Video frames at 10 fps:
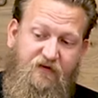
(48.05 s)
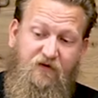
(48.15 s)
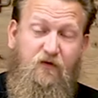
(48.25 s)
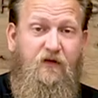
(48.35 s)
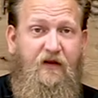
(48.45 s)

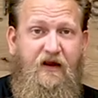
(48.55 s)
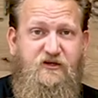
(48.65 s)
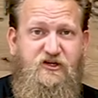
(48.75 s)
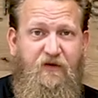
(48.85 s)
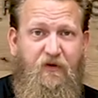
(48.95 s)
deal and not a
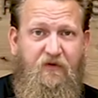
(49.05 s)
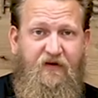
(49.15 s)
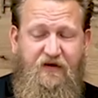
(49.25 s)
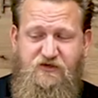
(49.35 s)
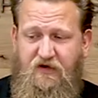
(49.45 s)
cheap
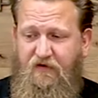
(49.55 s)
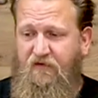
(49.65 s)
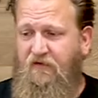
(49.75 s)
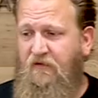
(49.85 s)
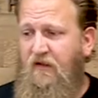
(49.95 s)
imitation.
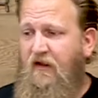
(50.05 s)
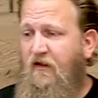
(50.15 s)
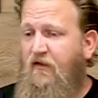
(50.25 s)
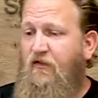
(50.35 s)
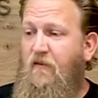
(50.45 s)

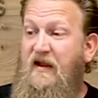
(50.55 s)
The